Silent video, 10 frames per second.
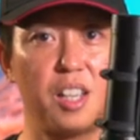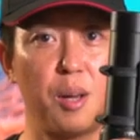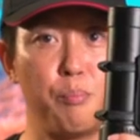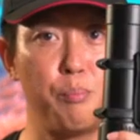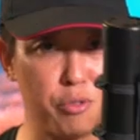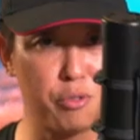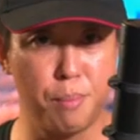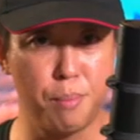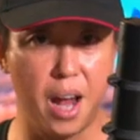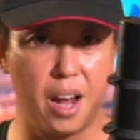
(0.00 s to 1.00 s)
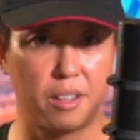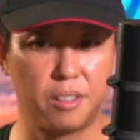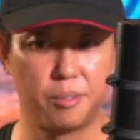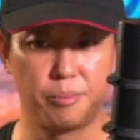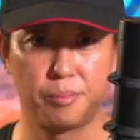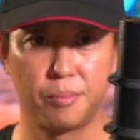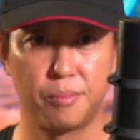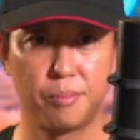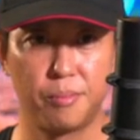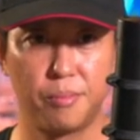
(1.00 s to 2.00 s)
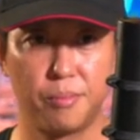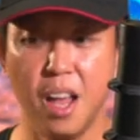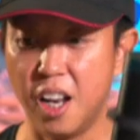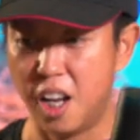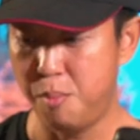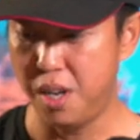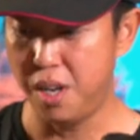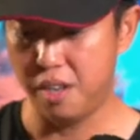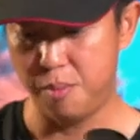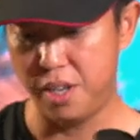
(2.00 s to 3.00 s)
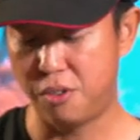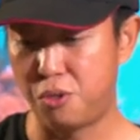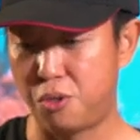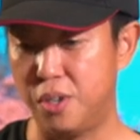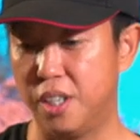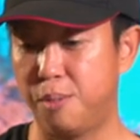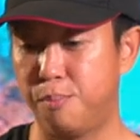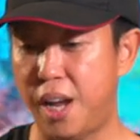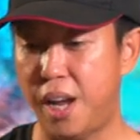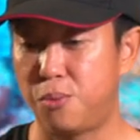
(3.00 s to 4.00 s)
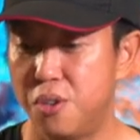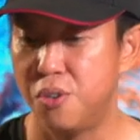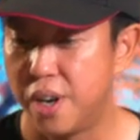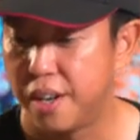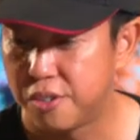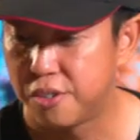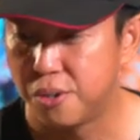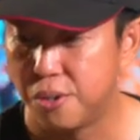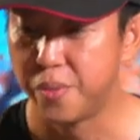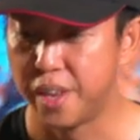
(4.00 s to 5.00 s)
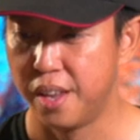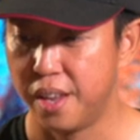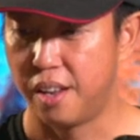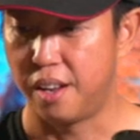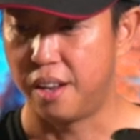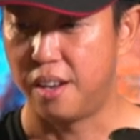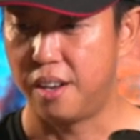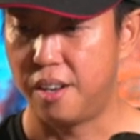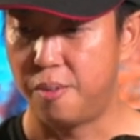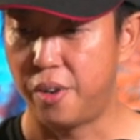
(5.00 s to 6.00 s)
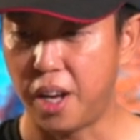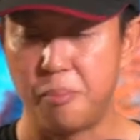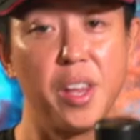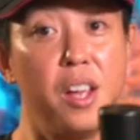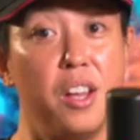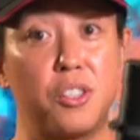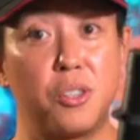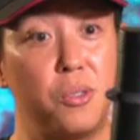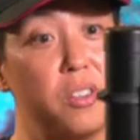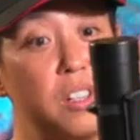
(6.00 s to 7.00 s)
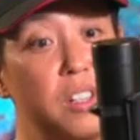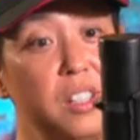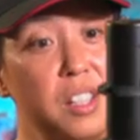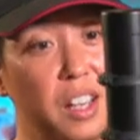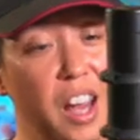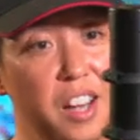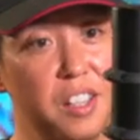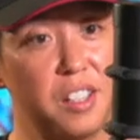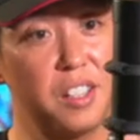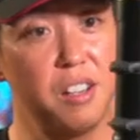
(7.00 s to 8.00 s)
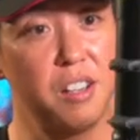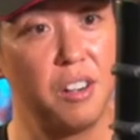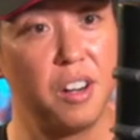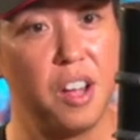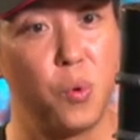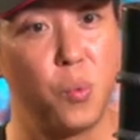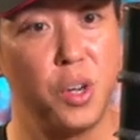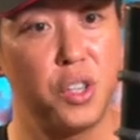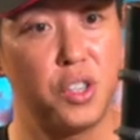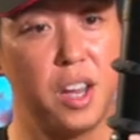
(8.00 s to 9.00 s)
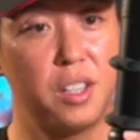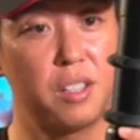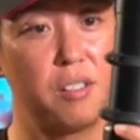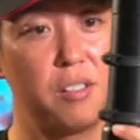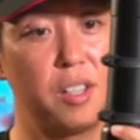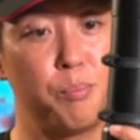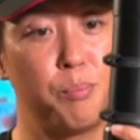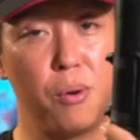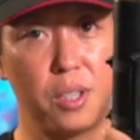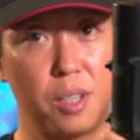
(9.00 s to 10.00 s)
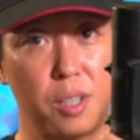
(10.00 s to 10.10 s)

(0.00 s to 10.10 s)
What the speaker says: is the battery pack. Let me go through the specs with you, right? So Okay, so this is a canister which has the power